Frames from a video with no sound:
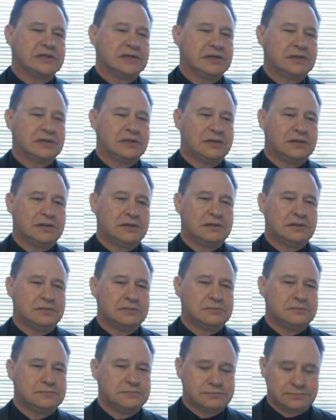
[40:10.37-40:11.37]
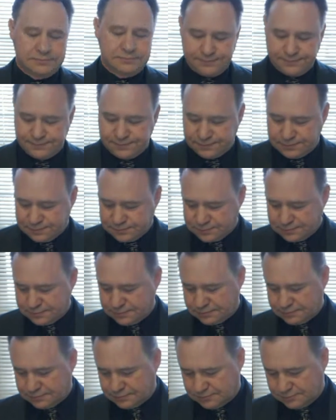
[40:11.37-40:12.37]

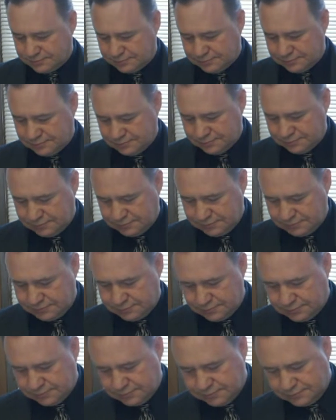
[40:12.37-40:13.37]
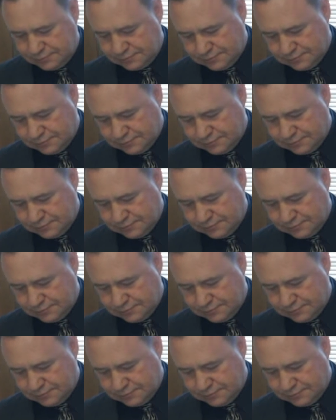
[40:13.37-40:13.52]
Nobody speaks.